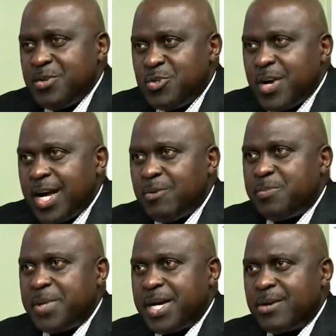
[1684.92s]
in which you're
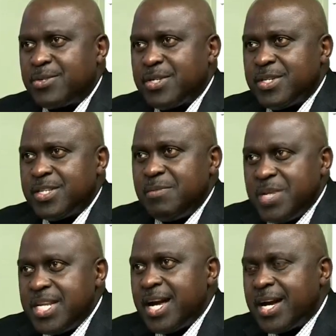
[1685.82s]
helping out the
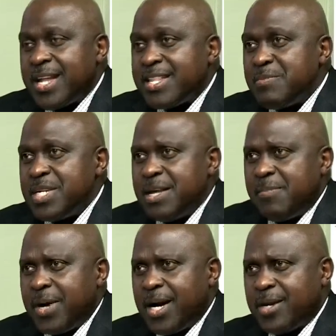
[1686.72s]
media and the
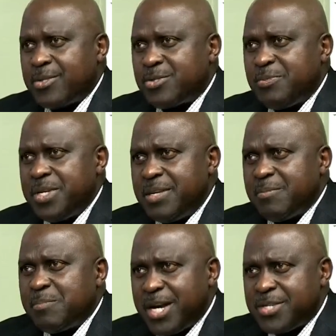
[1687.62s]
media powerhouse to be
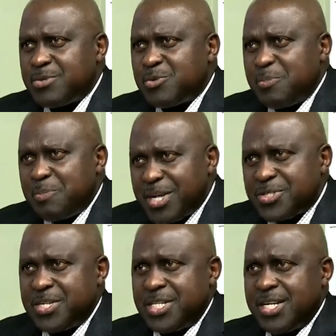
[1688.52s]

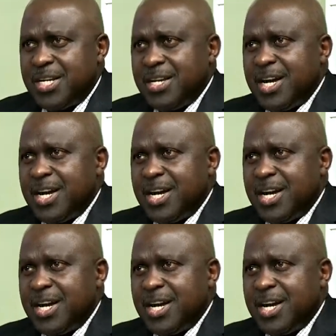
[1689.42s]
passionate